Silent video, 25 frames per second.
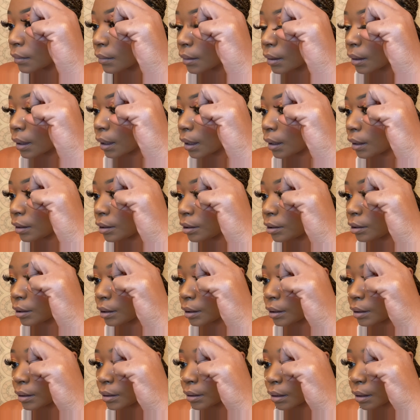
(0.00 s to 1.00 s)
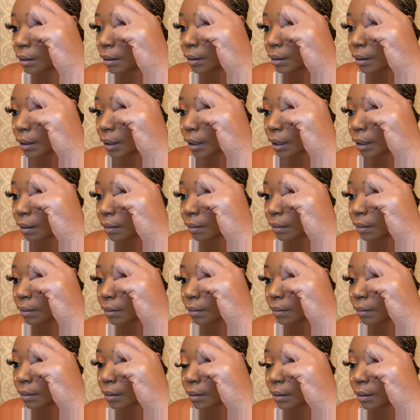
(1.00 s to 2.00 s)
I usually start on the outer
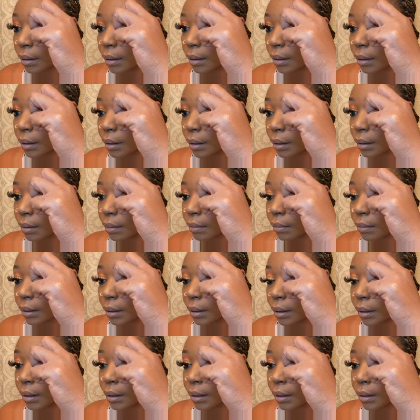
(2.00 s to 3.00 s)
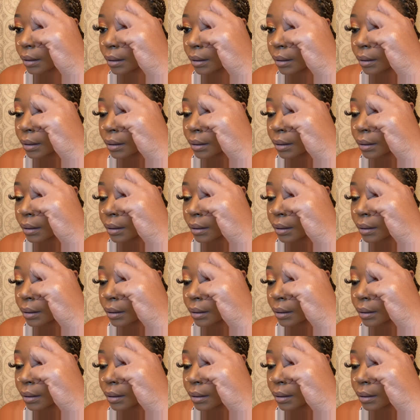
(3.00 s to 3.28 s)
corner and then go in.